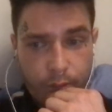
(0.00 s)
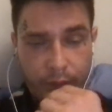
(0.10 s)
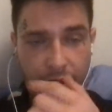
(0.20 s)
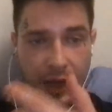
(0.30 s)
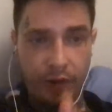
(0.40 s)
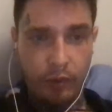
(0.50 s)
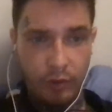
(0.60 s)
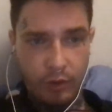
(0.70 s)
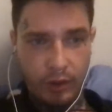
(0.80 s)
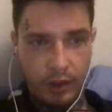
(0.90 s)
But I don't
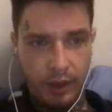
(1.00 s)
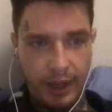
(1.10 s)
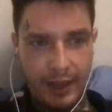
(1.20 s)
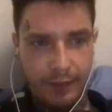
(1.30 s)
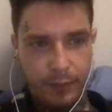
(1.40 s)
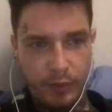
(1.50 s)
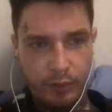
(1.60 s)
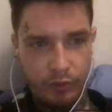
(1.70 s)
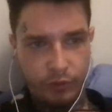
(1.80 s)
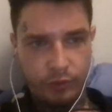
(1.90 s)
know how to add
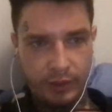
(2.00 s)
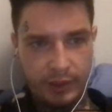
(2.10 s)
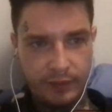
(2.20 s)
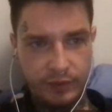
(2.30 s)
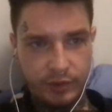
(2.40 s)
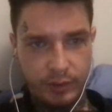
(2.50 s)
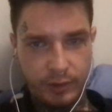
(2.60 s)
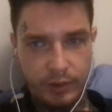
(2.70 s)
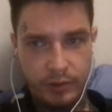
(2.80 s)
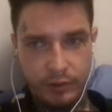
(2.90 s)
people to a live stream
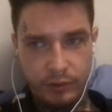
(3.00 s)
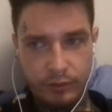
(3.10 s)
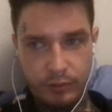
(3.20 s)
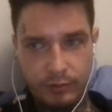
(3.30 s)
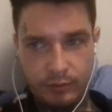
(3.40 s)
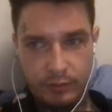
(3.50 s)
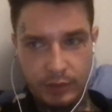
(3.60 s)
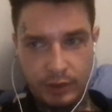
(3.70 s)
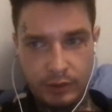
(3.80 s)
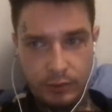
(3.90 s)
on YouTube.
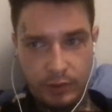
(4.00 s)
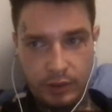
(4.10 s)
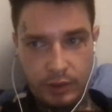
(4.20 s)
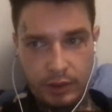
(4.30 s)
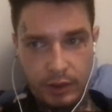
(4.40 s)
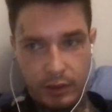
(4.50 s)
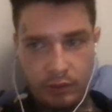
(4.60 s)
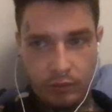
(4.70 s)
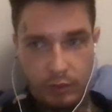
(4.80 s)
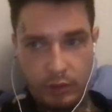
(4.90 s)
That is one thing that I
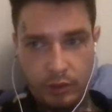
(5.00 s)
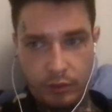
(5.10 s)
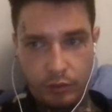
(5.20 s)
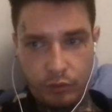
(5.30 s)
don't know how to do.